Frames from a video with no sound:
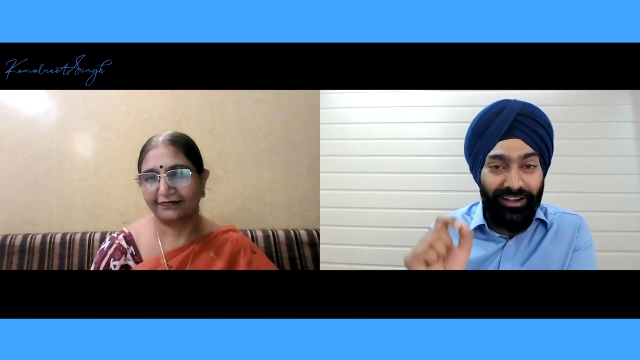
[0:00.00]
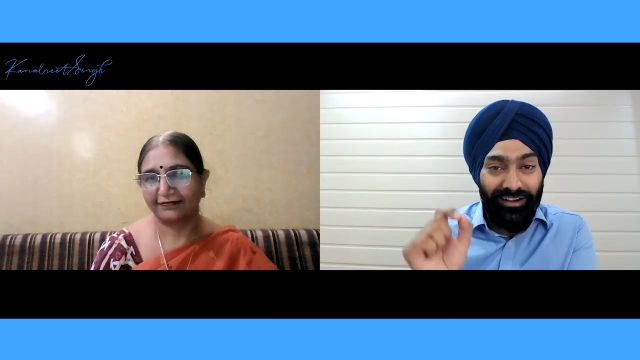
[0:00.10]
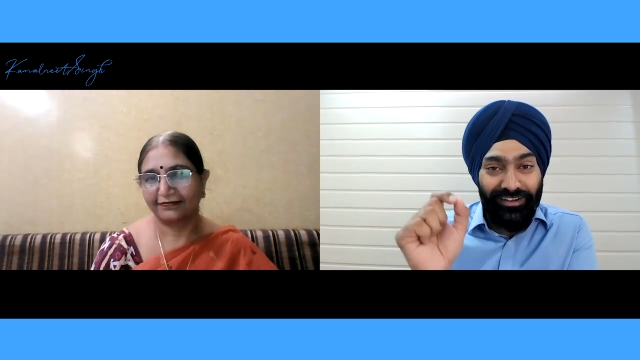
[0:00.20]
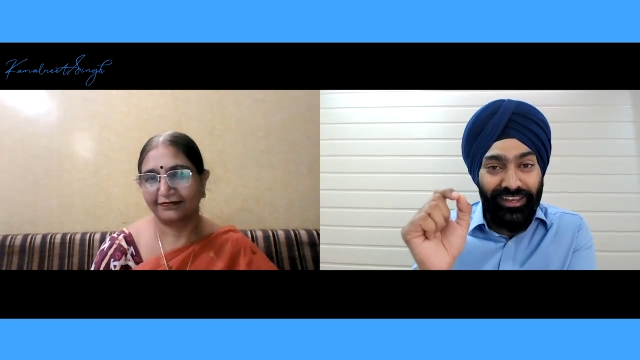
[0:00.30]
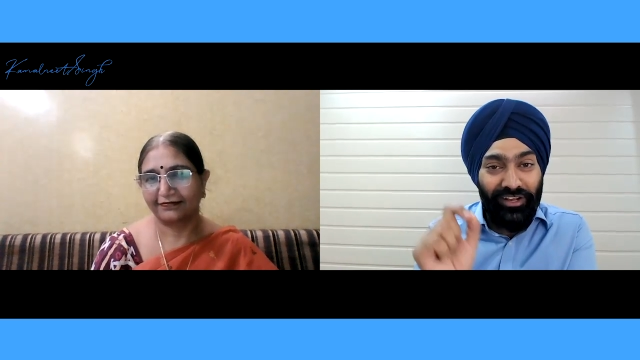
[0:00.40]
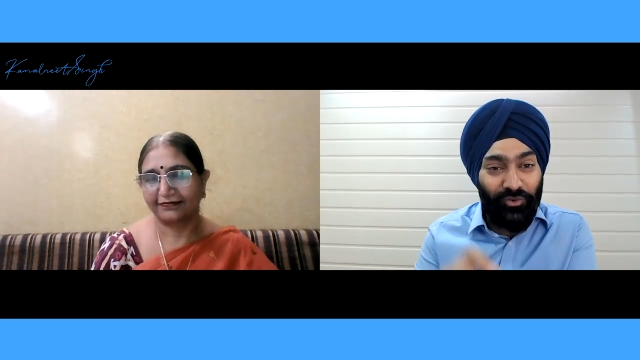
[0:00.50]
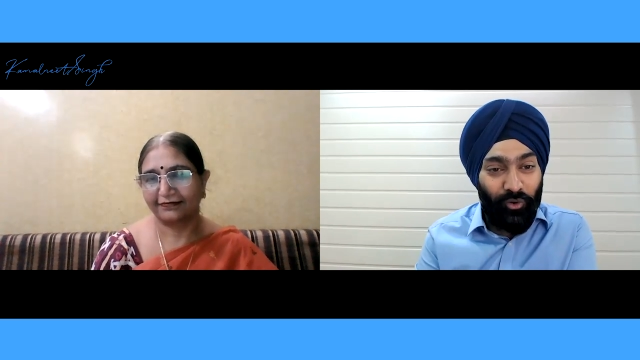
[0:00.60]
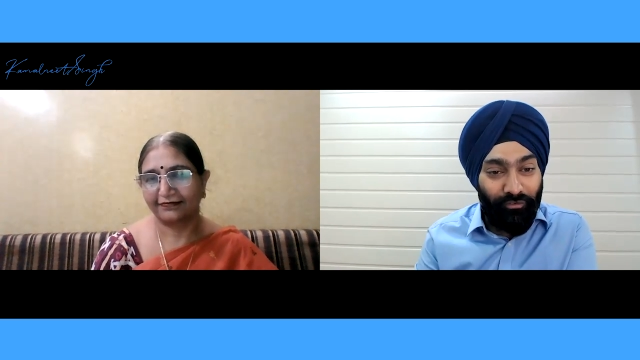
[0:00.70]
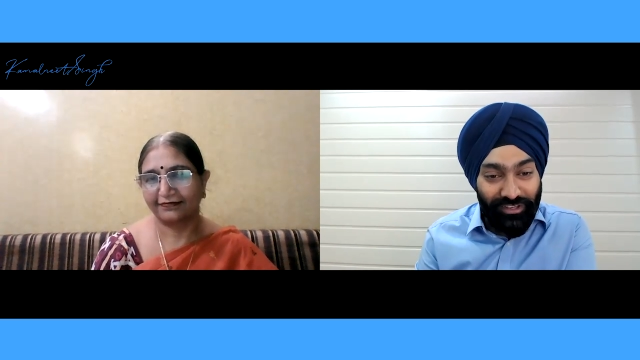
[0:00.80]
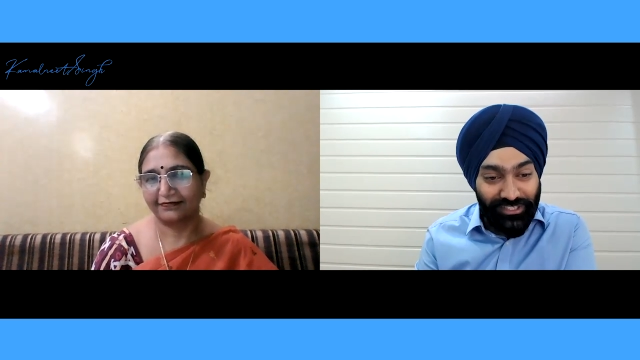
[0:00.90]
Speaker 1: and our tea and
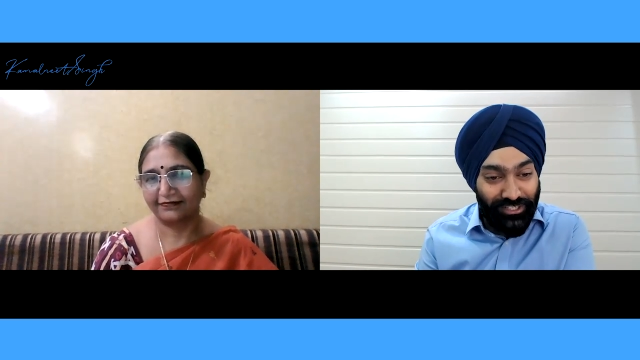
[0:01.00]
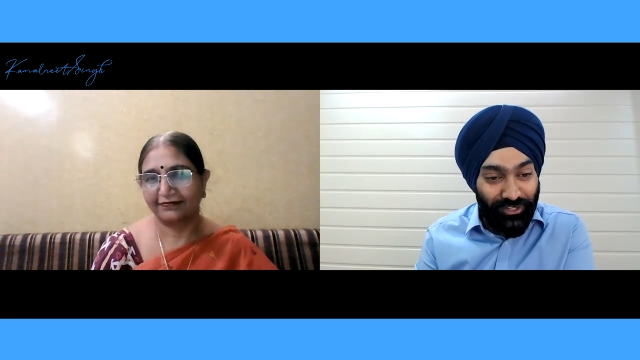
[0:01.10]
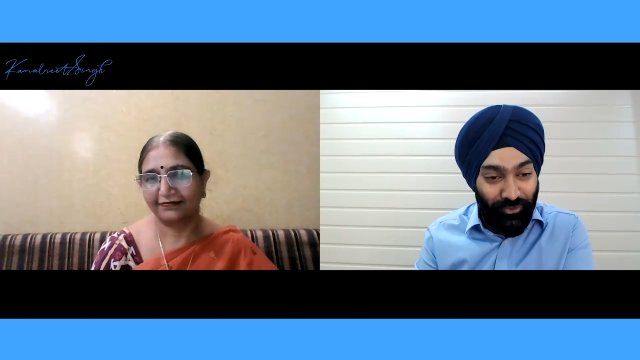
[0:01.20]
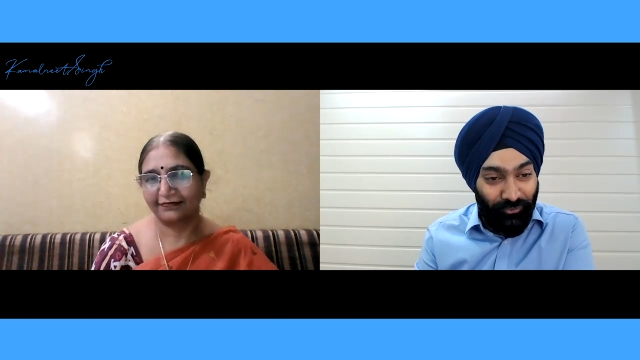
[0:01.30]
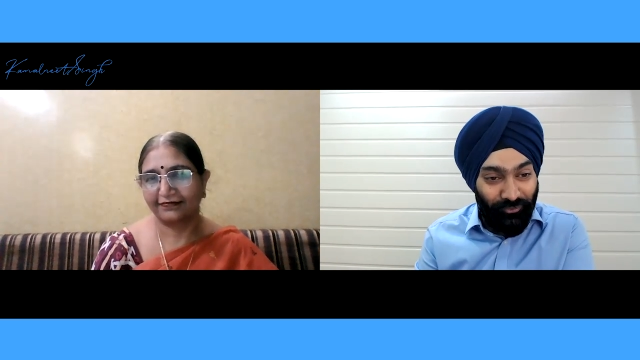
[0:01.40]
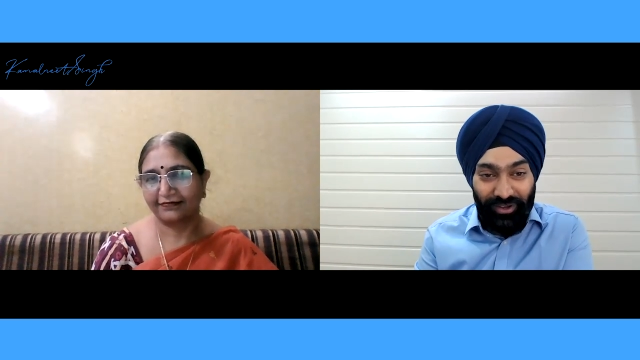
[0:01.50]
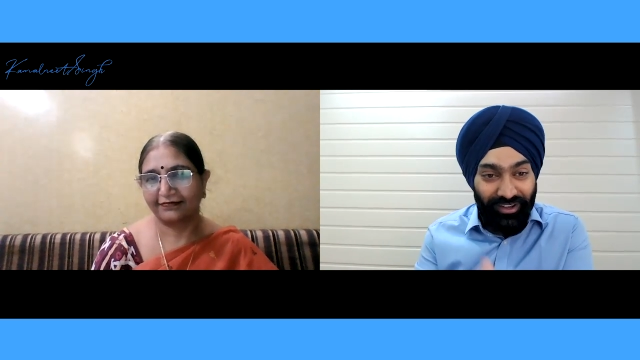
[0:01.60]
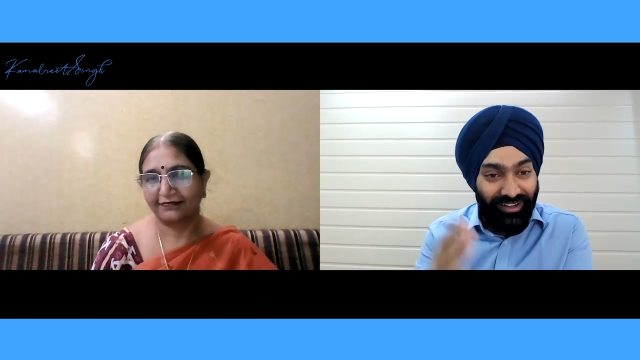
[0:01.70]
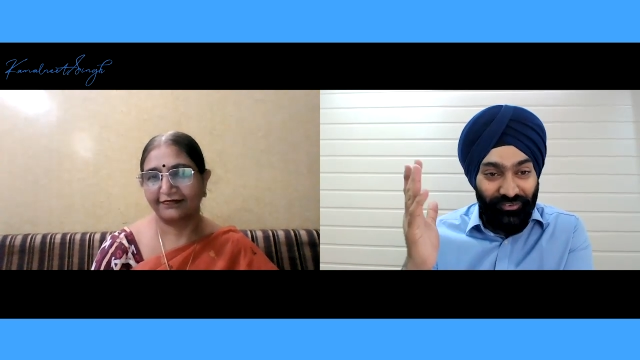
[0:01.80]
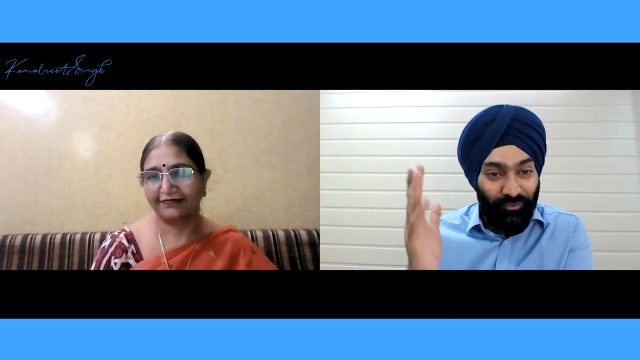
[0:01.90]
coffee is due
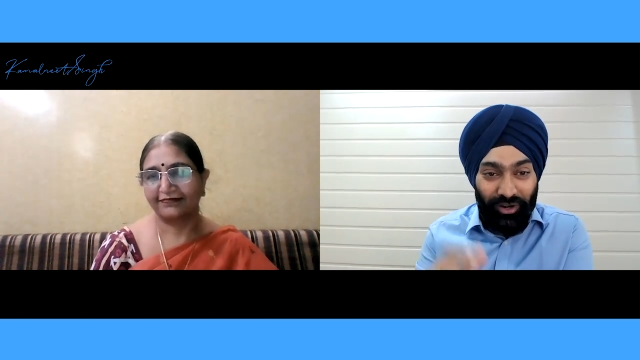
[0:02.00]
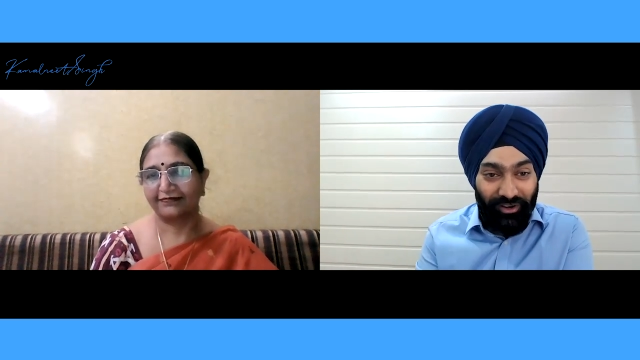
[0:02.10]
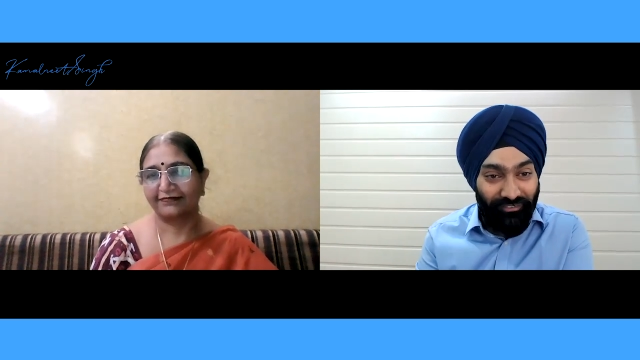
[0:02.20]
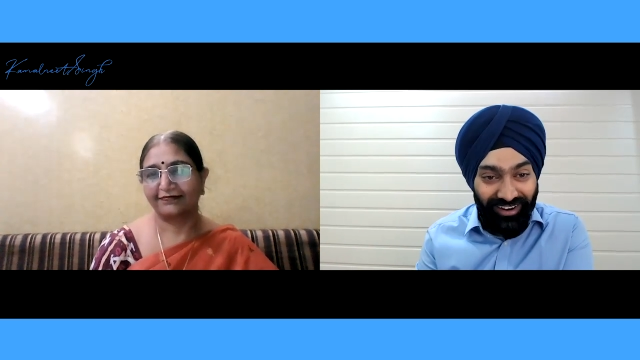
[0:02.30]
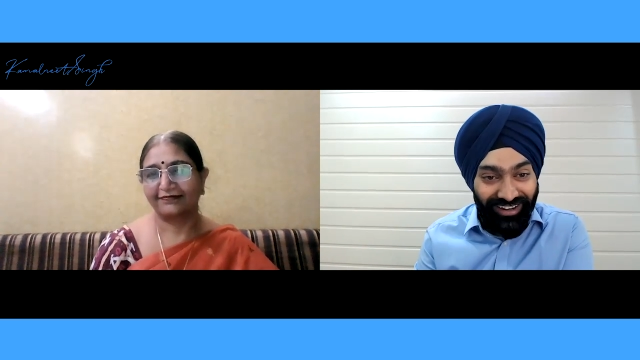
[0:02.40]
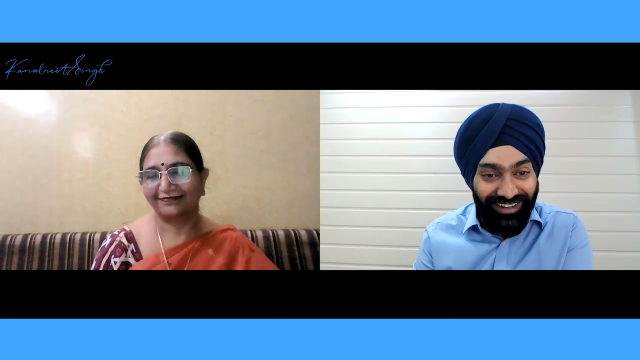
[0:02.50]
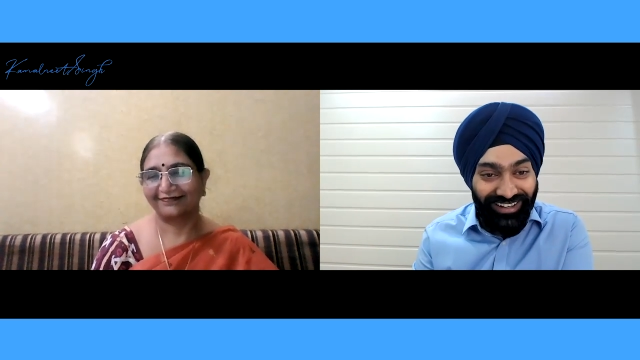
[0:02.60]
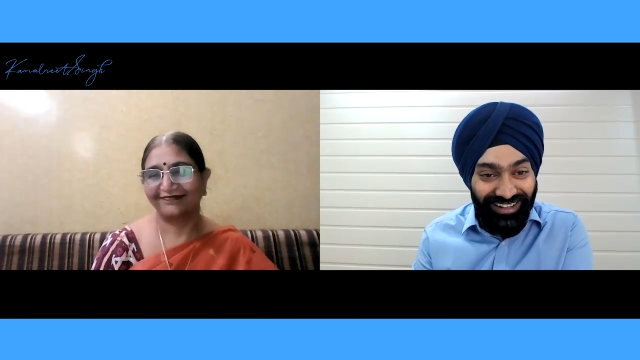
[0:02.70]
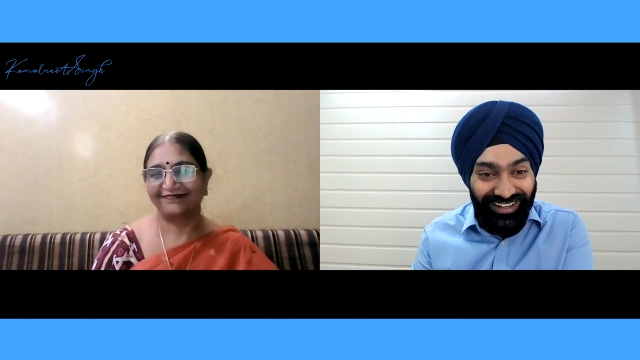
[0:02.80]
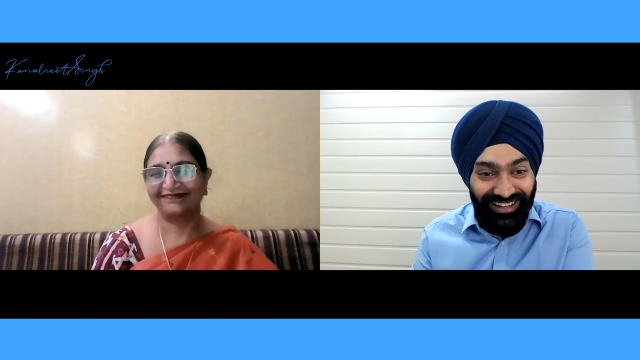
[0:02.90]
whatever
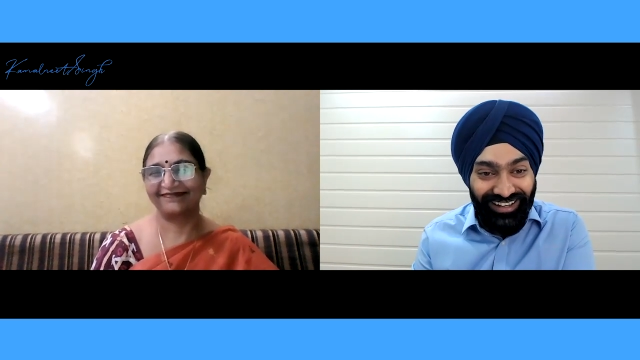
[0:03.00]
any,